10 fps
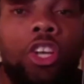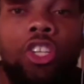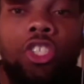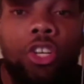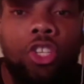
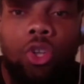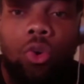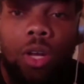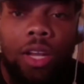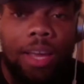There's no
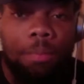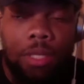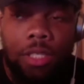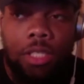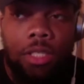
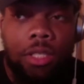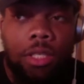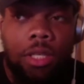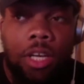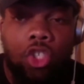clampage because you